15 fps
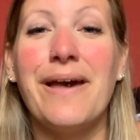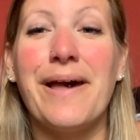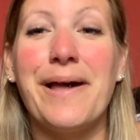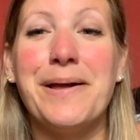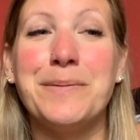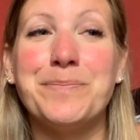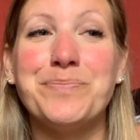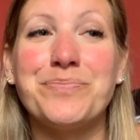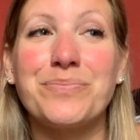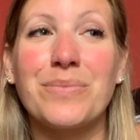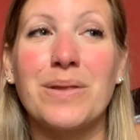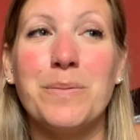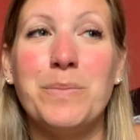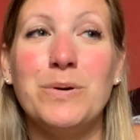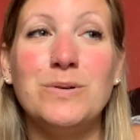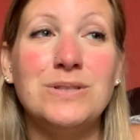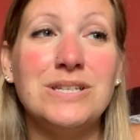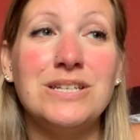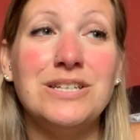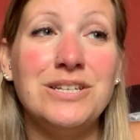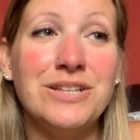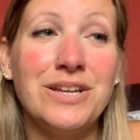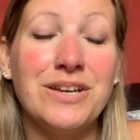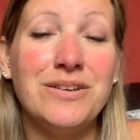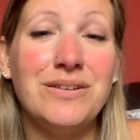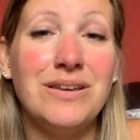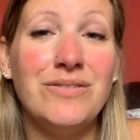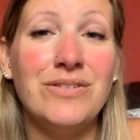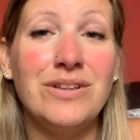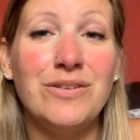But also, you know,
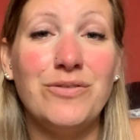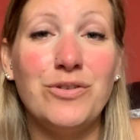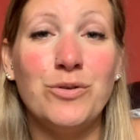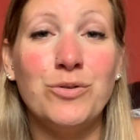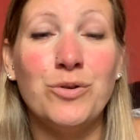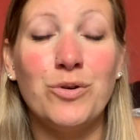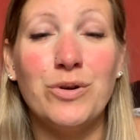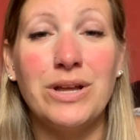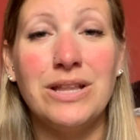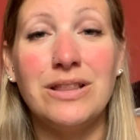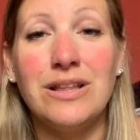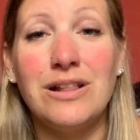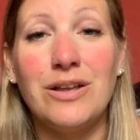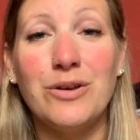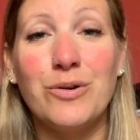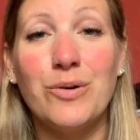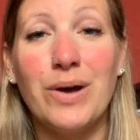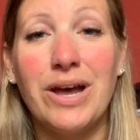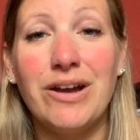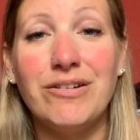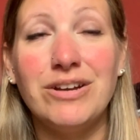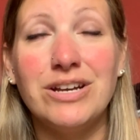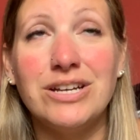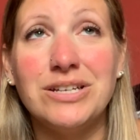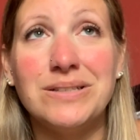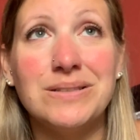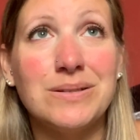even if you're not in the local area,